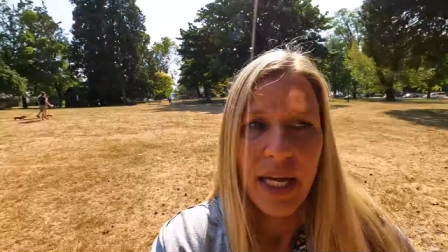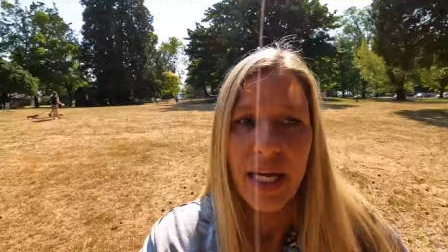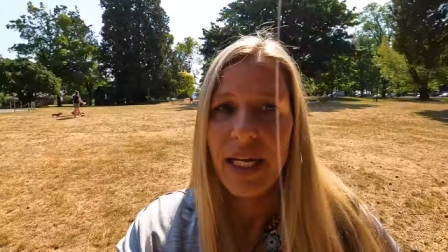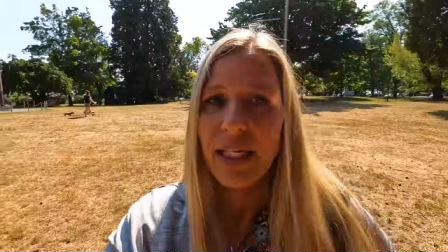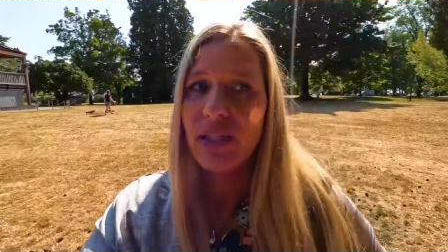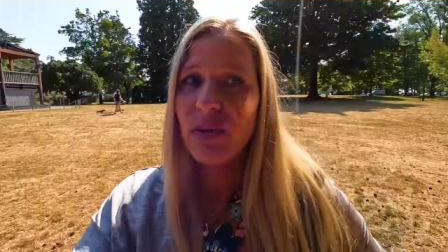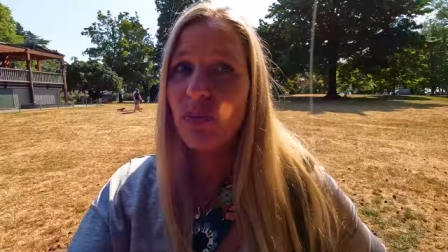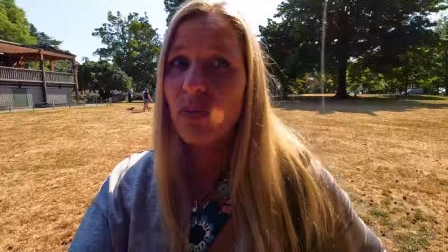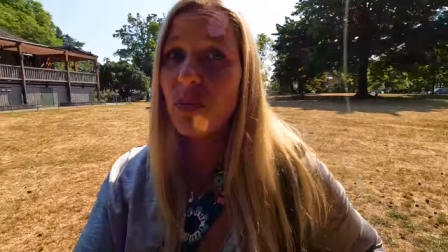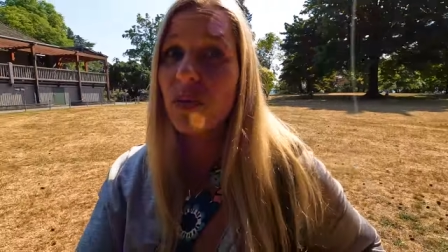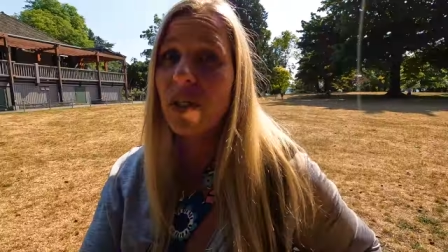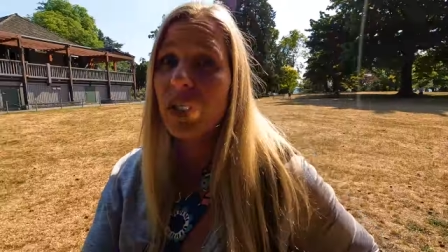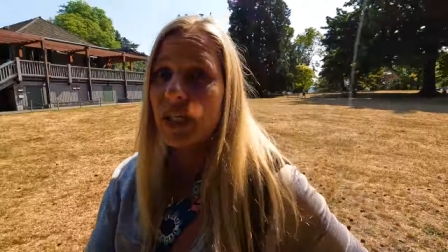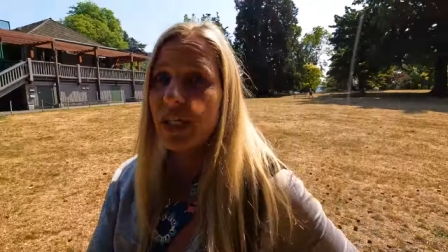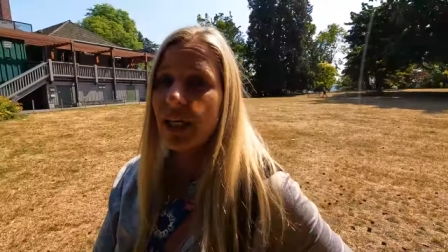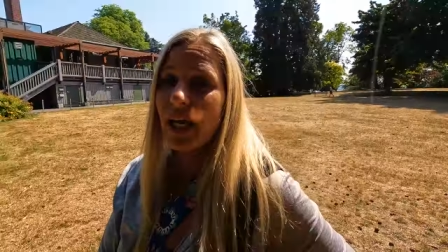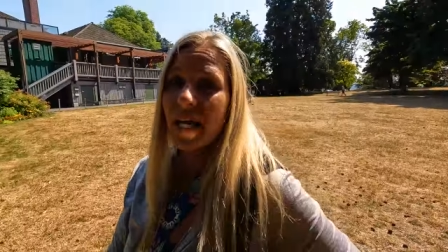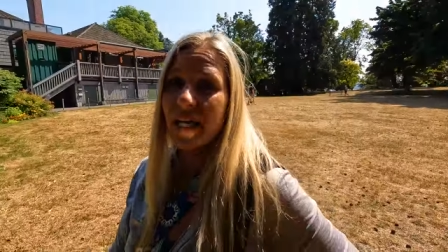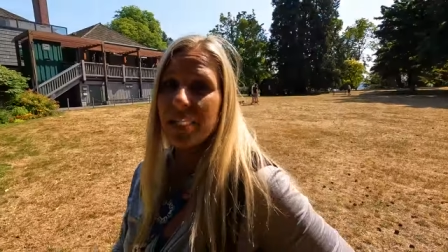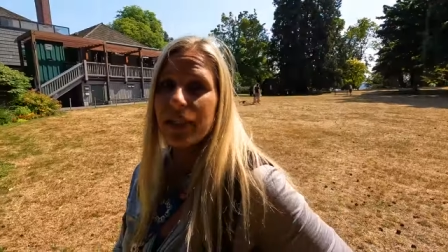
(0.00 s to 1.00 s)
It's a
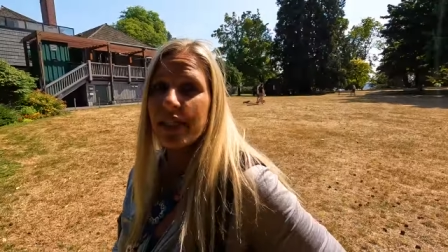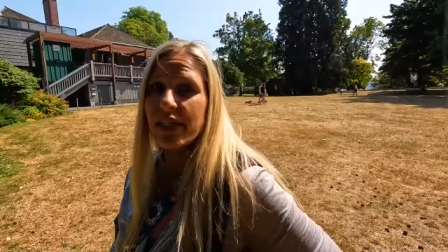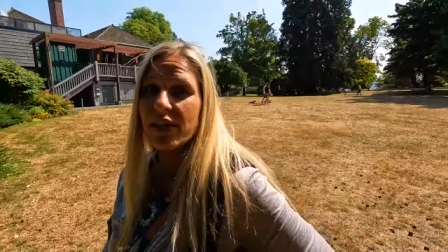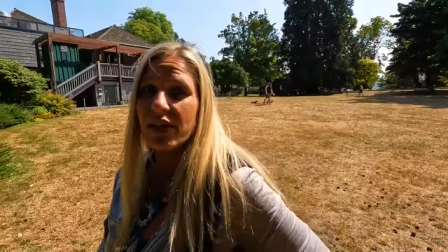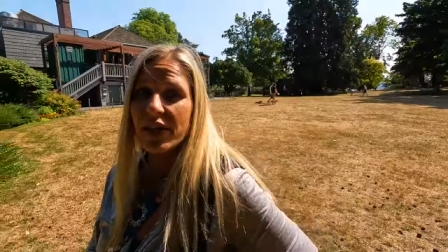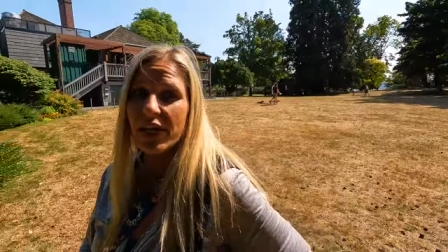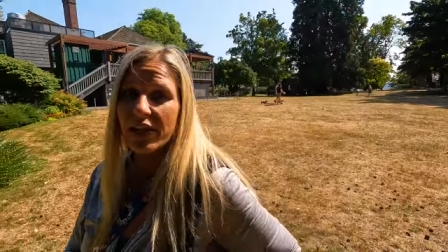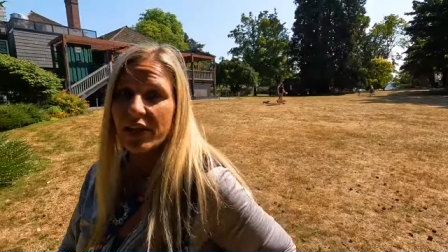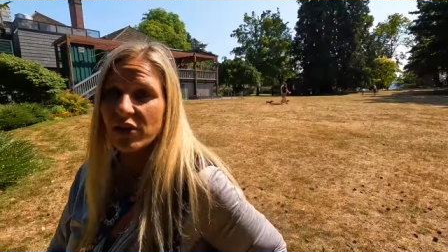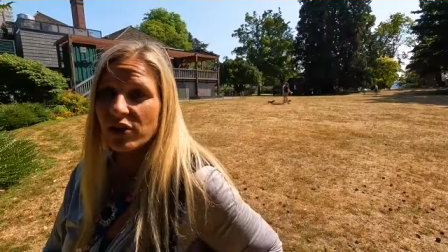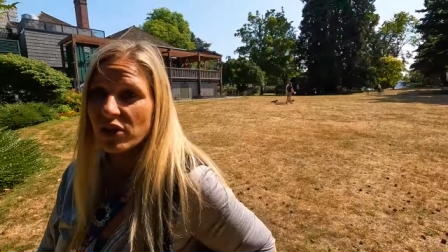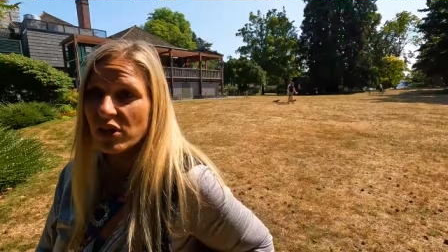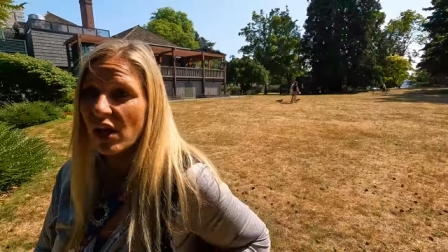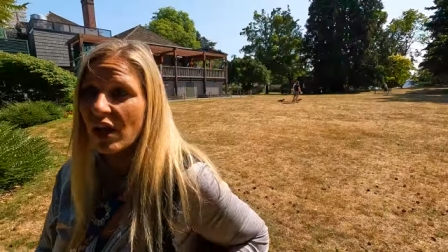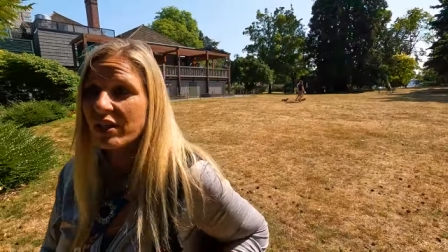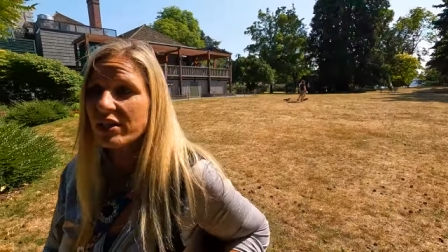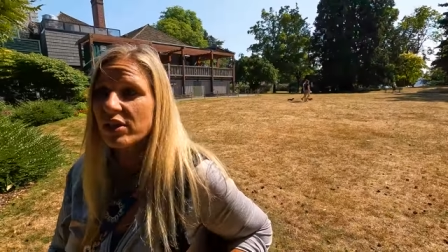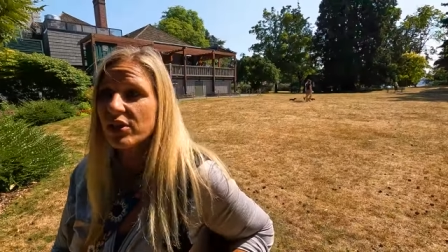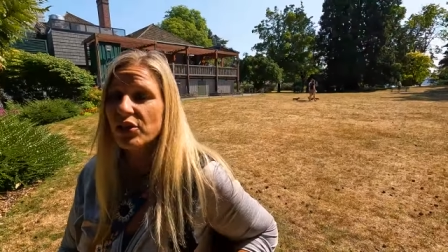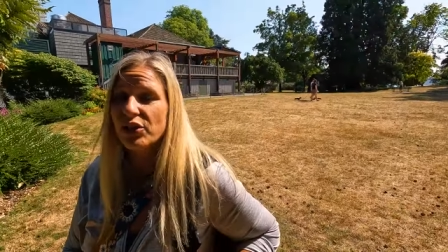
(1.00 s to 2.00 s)
really nice area. There's
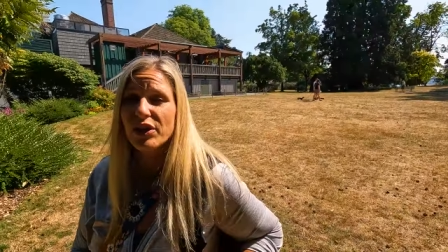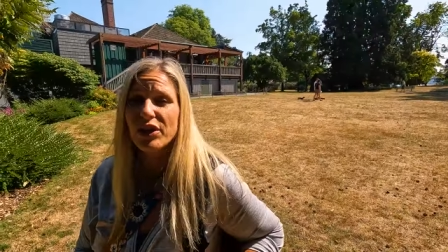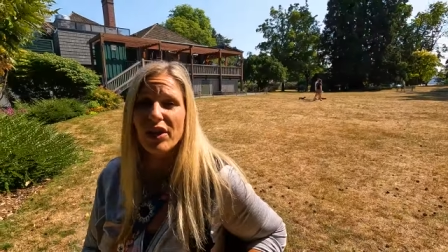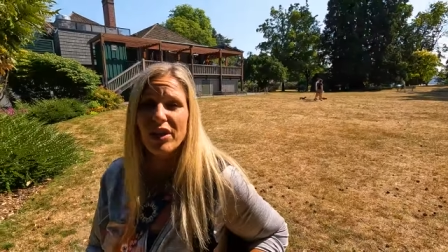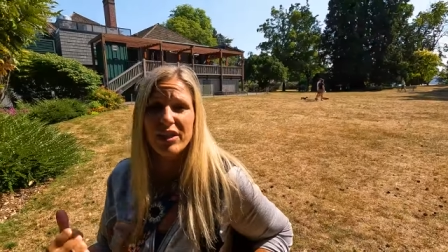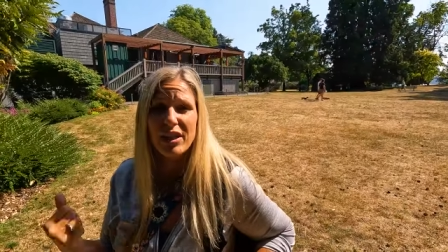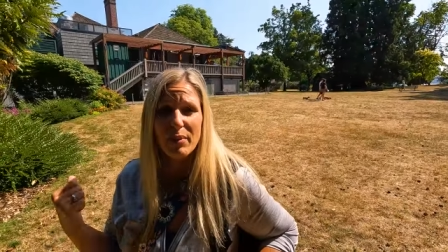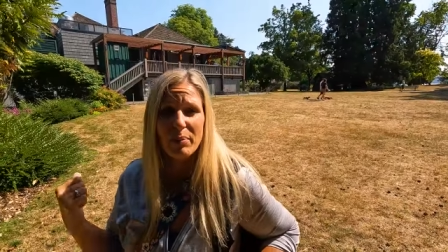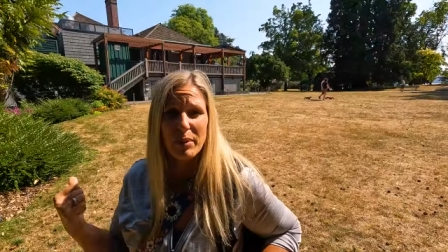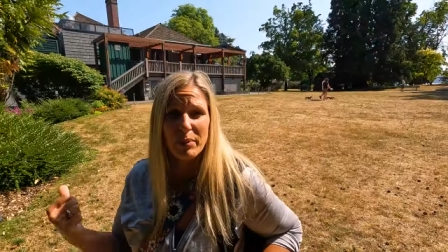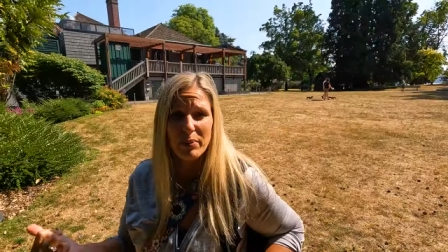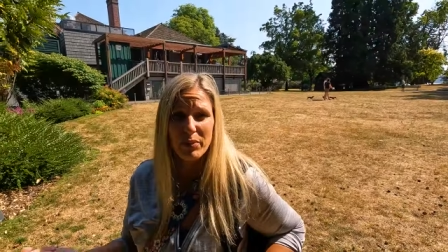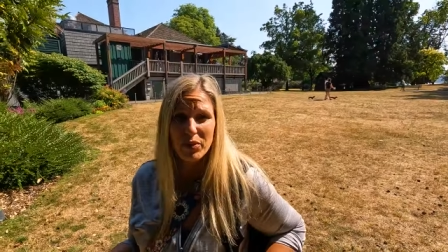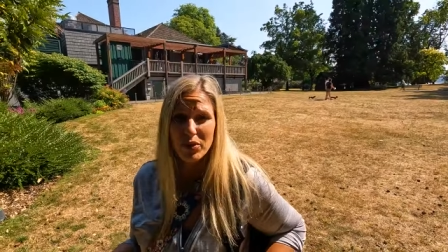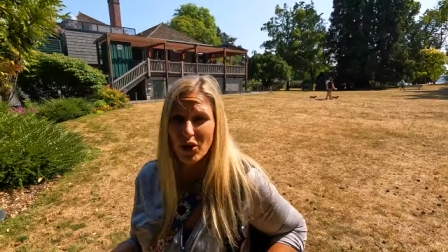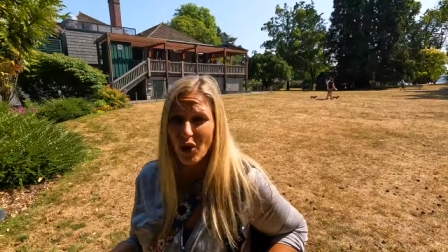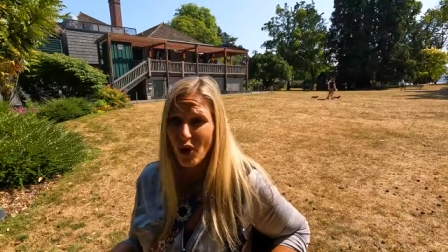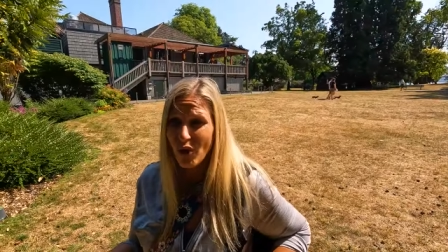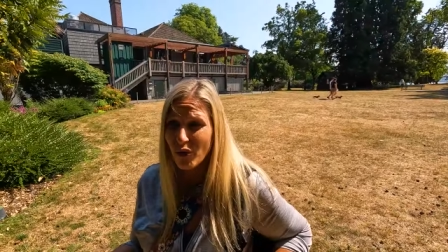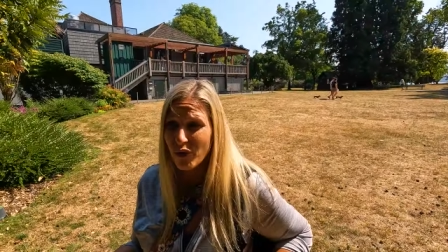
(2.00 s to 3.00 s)
lots to do here. I saw people
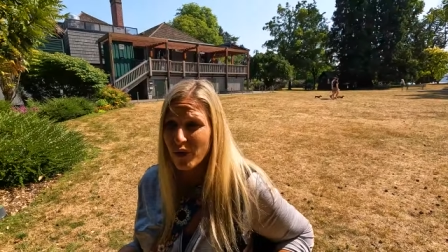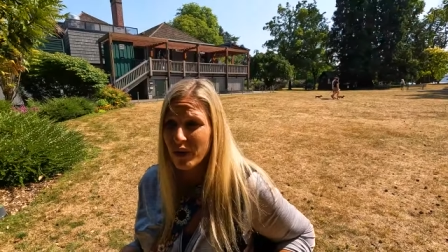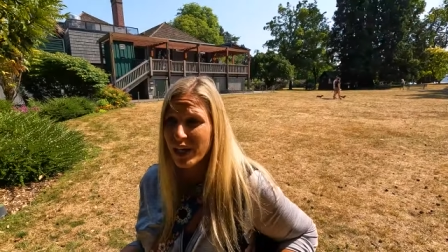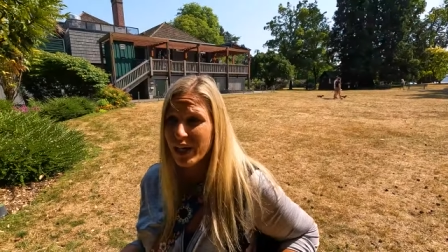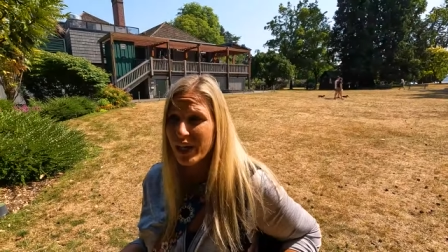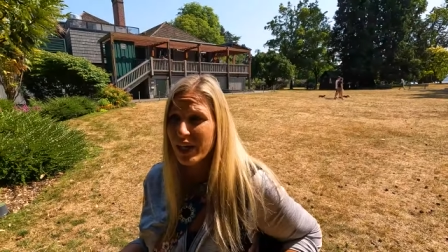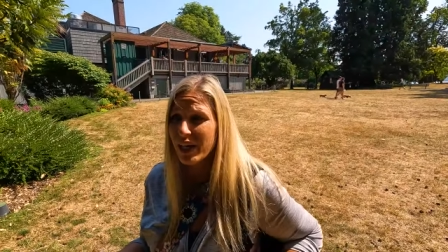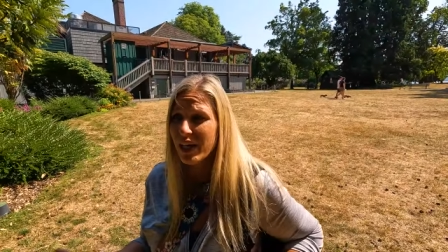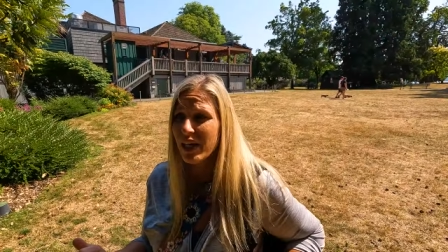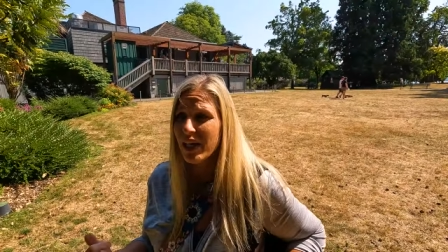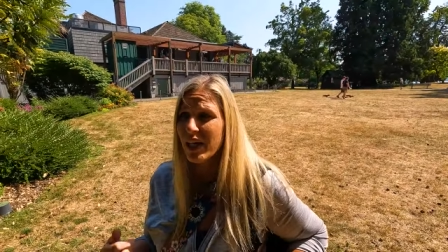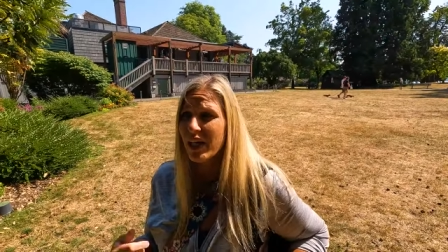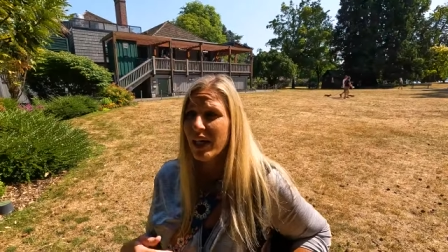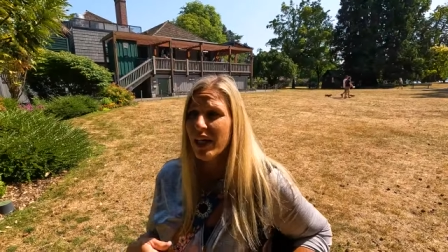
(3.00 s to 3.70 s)
golfing.